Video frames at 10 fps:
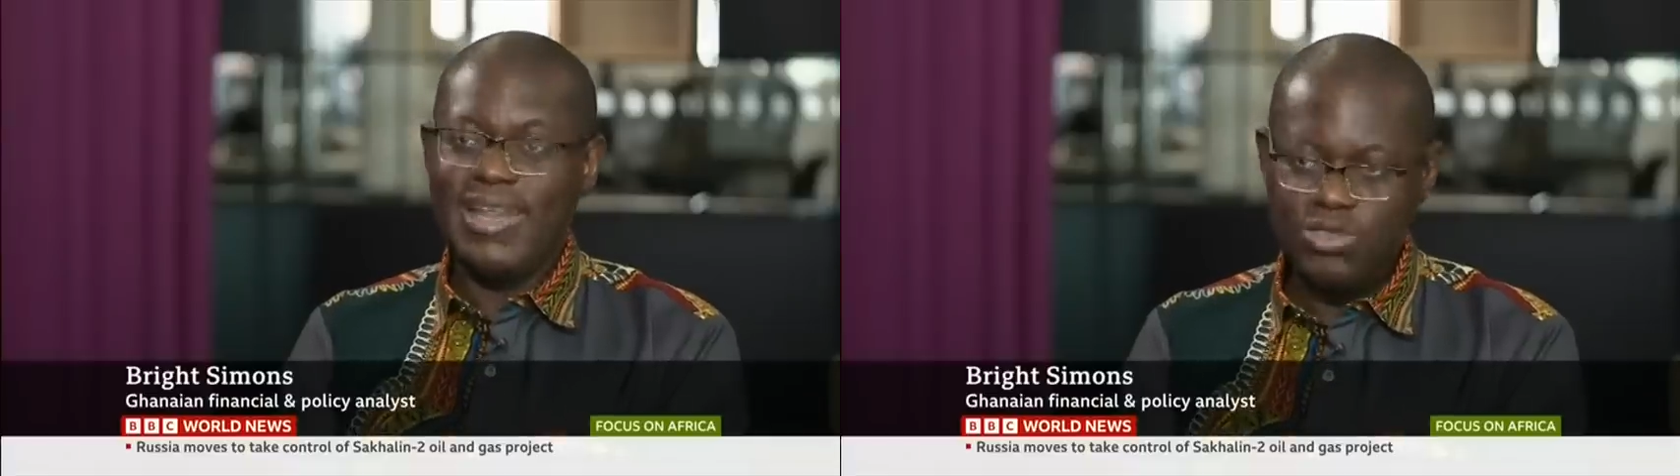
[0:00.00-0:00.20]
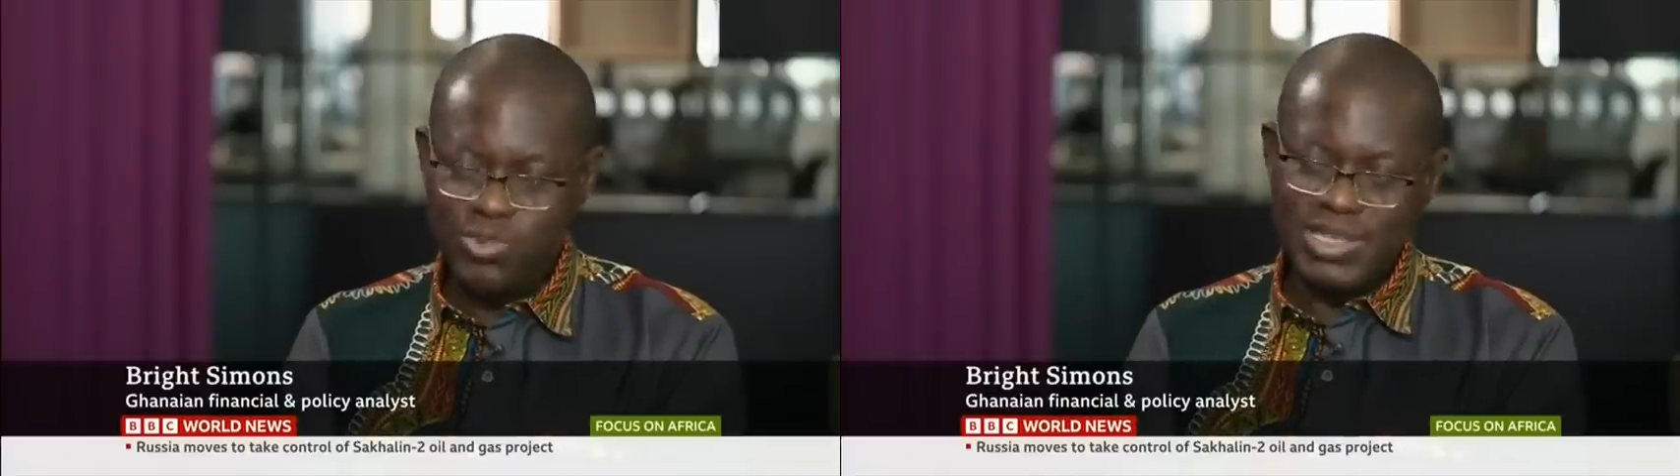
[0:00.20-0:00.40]

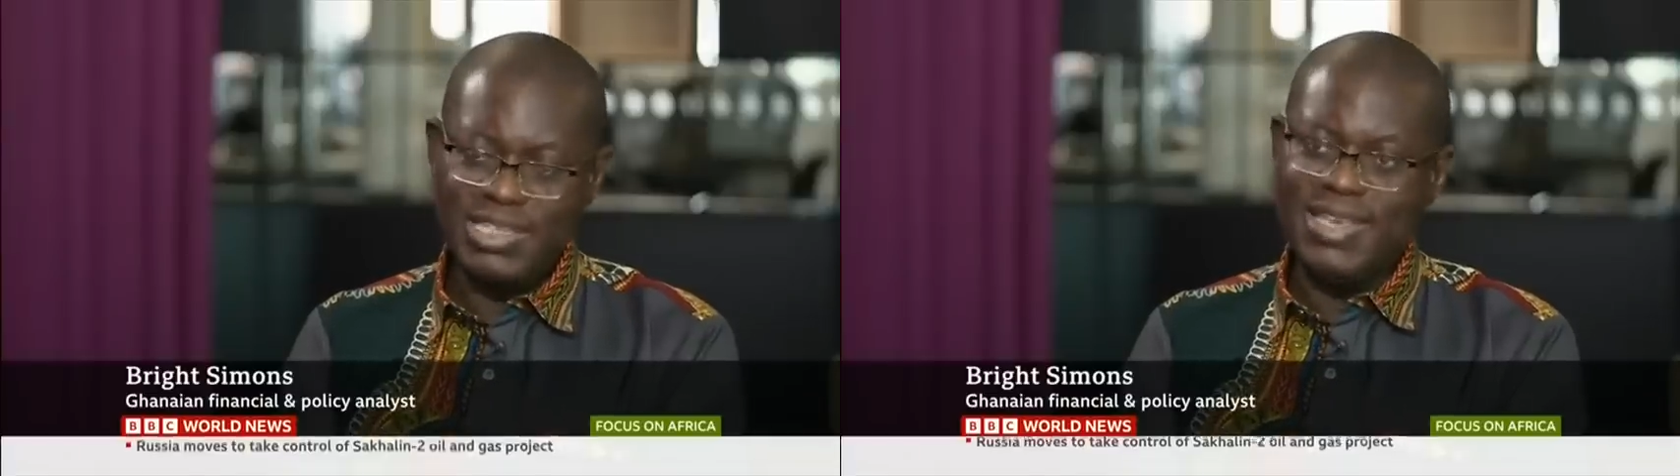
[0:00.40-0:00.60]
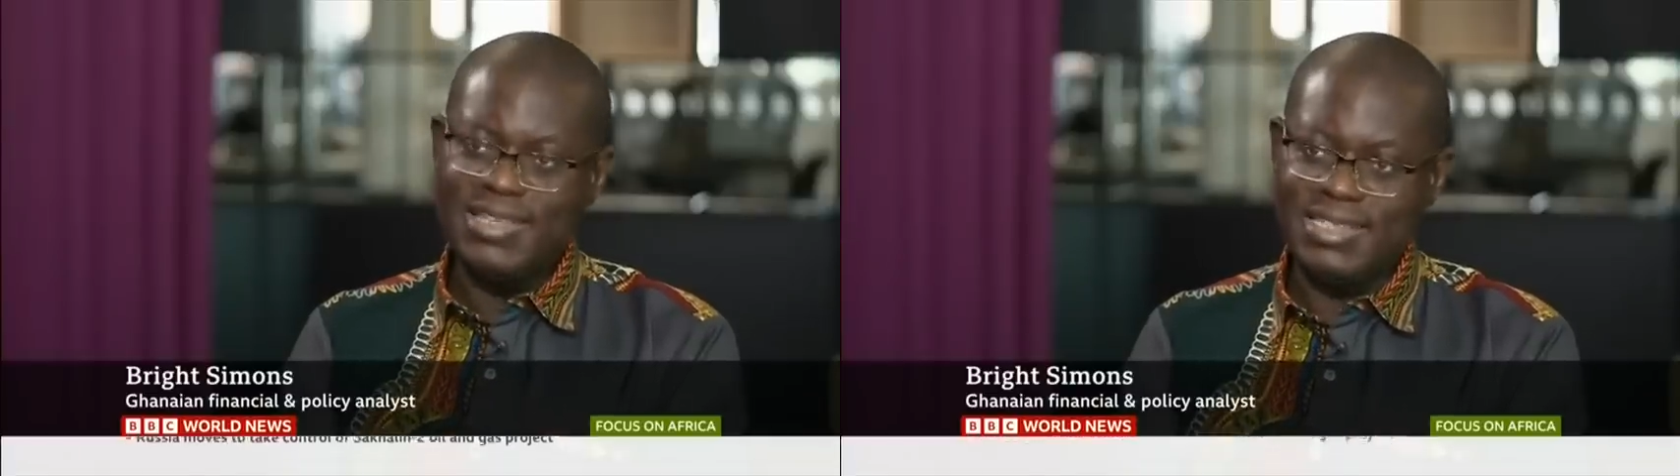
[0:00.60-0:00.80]
end
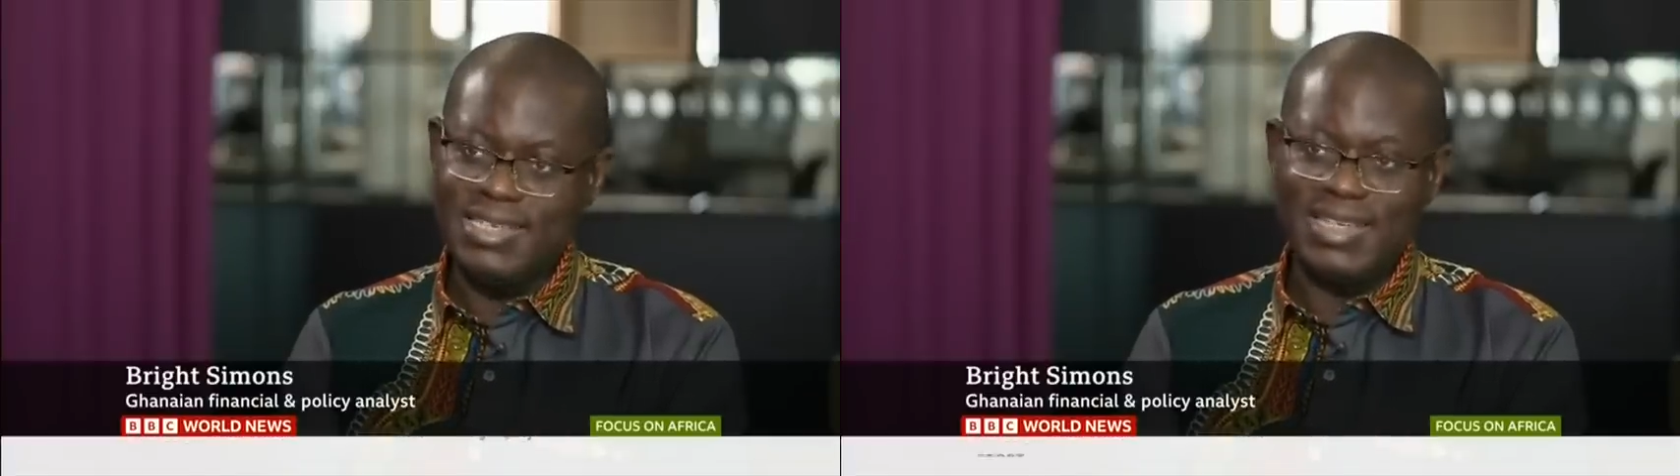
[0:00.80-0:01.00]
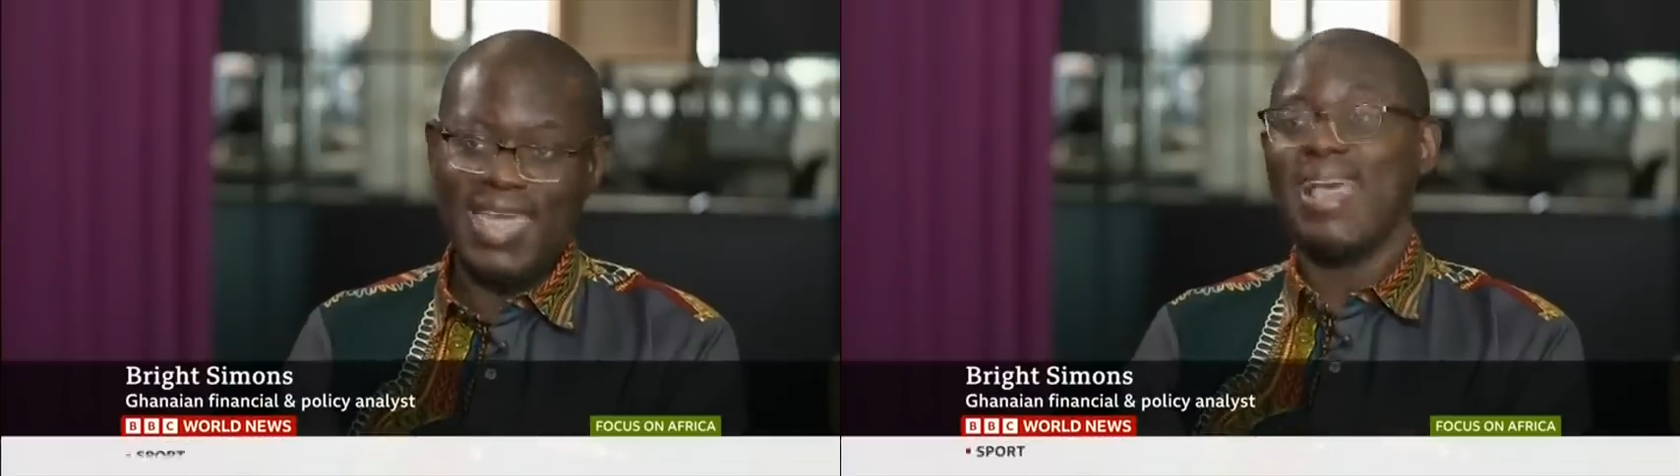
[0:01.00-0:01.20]

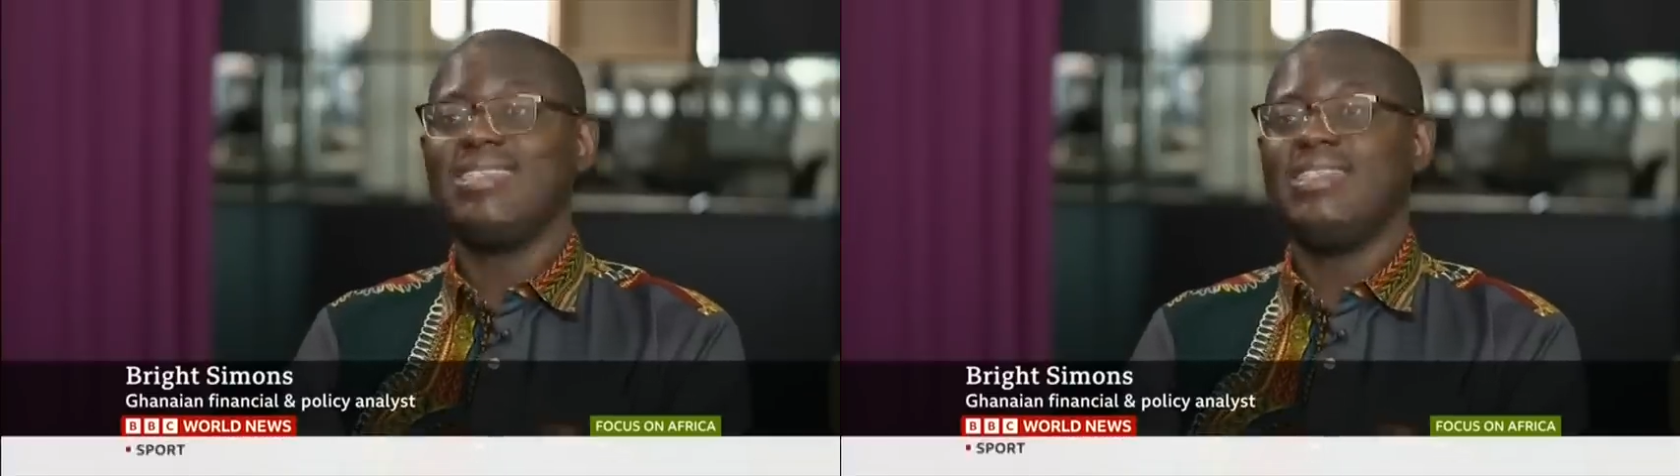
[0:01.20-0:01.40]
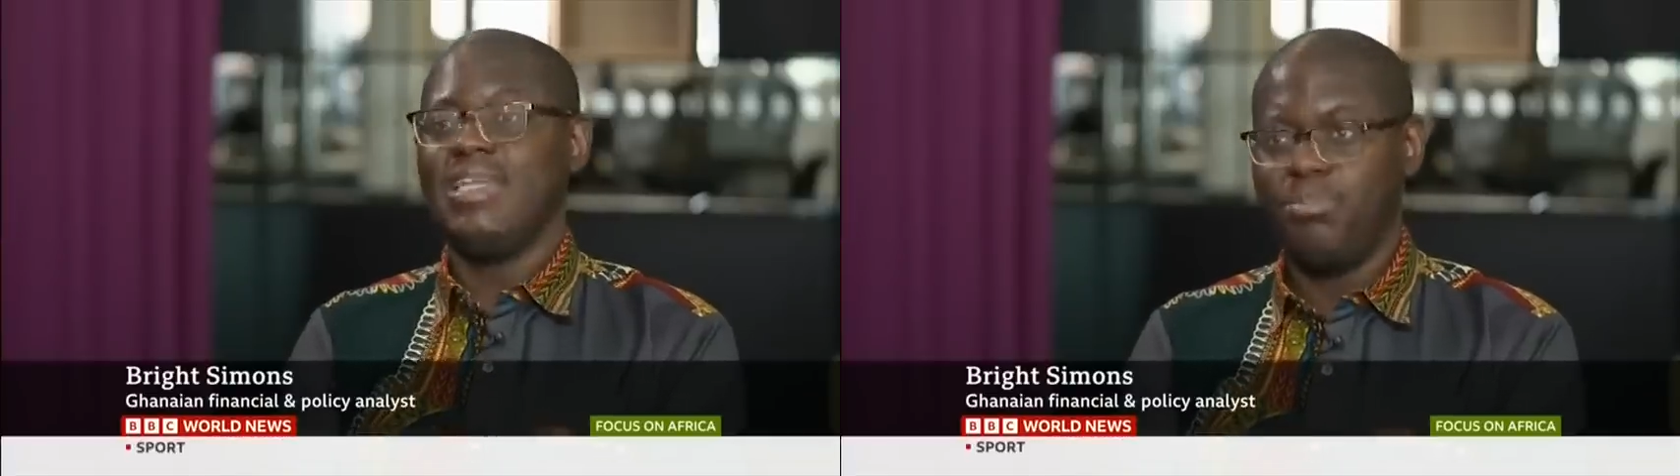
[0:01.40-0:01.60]
2018
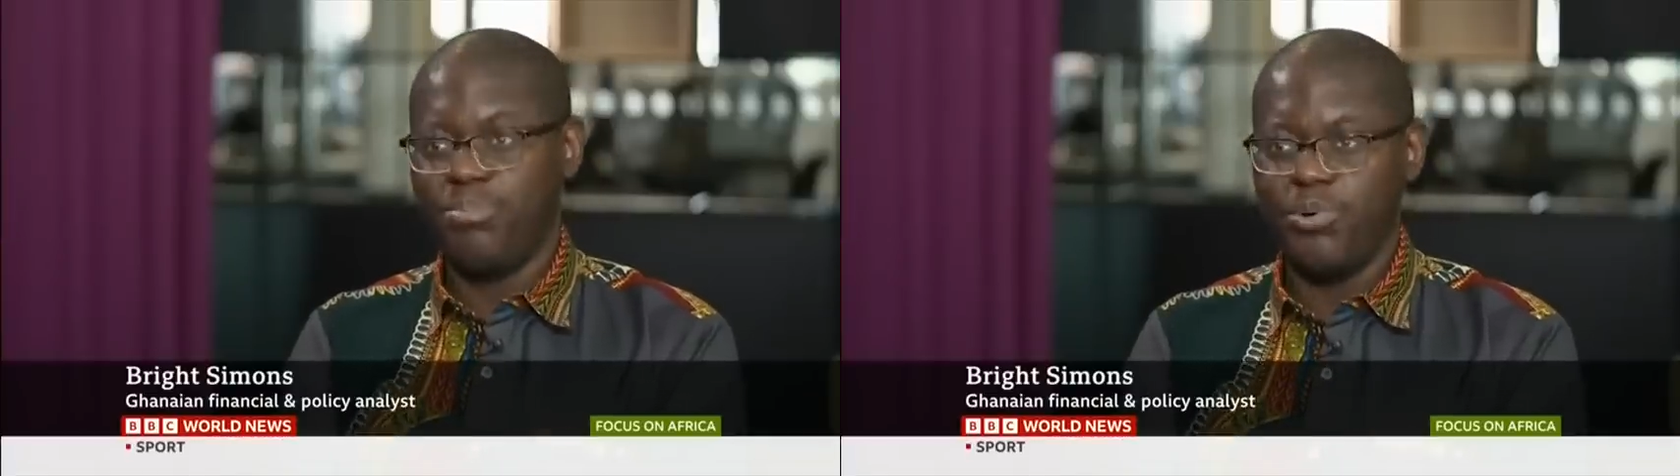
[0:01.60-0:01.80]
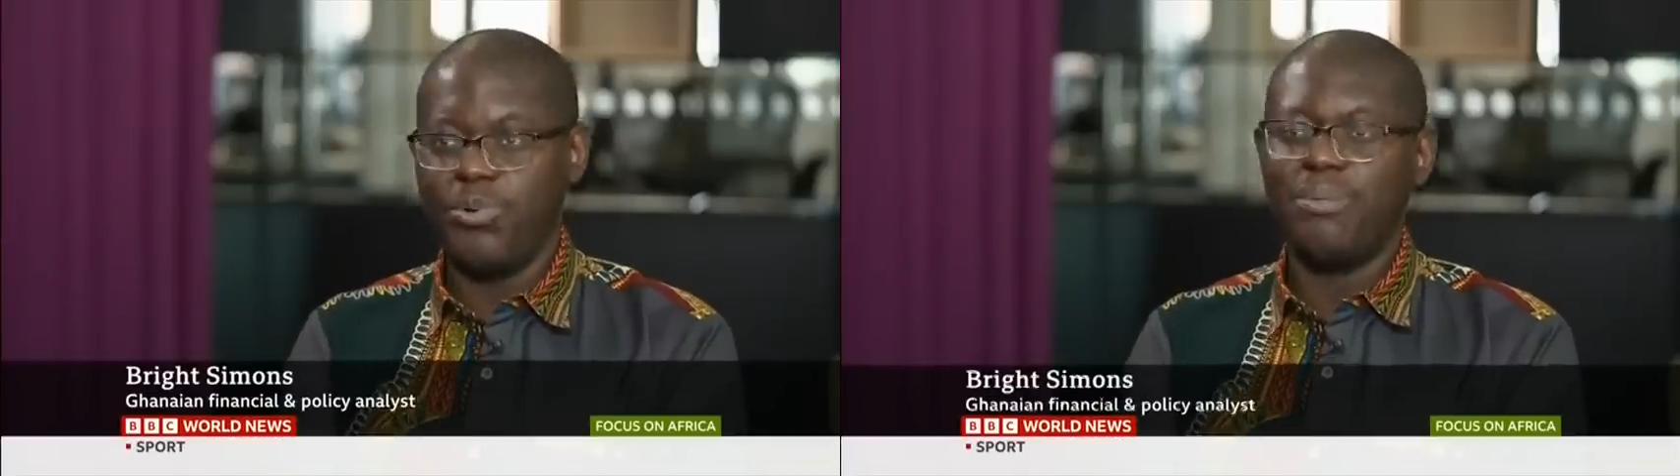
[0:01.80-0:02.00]
exited the
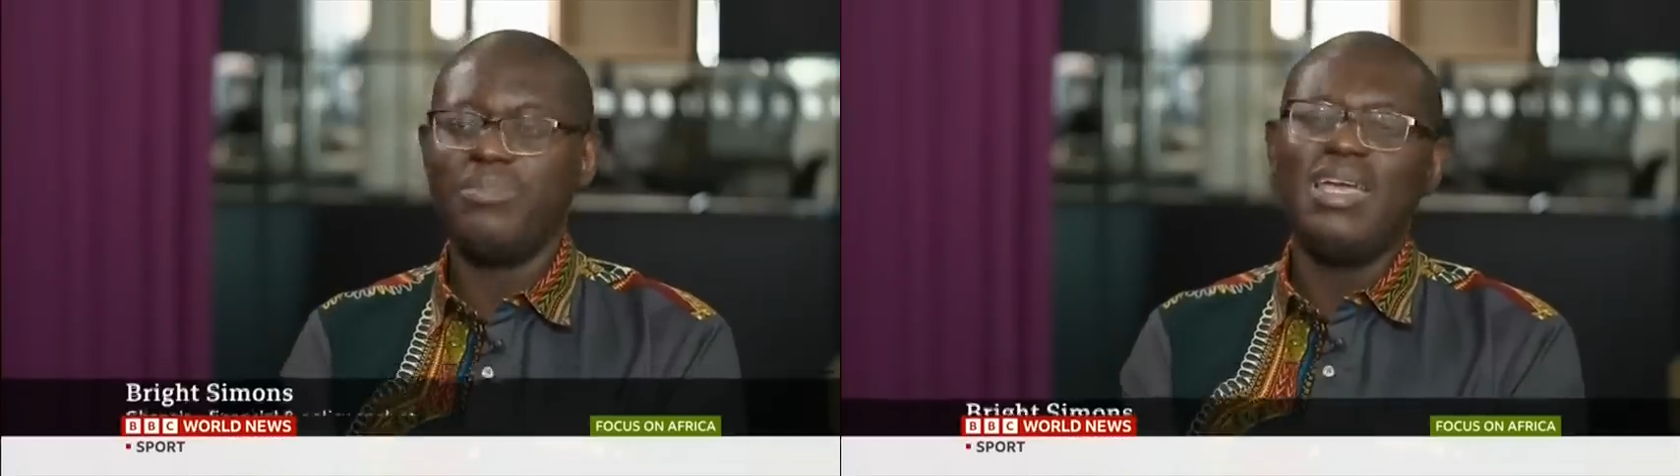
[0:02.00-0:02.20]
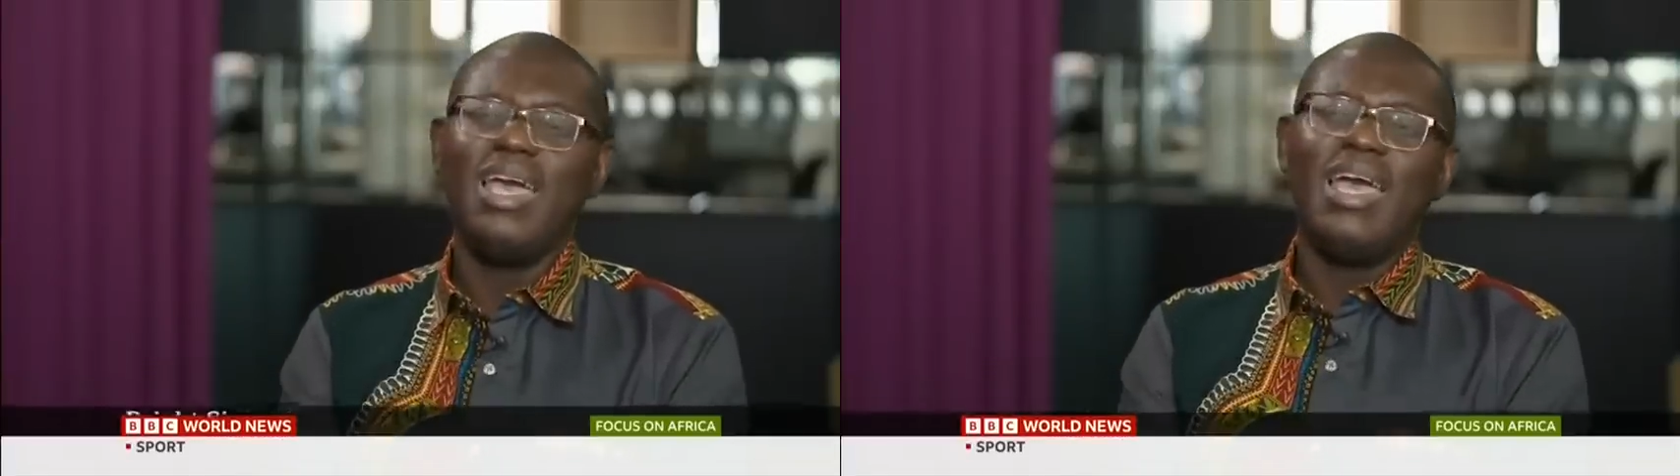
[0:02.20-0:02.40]
program.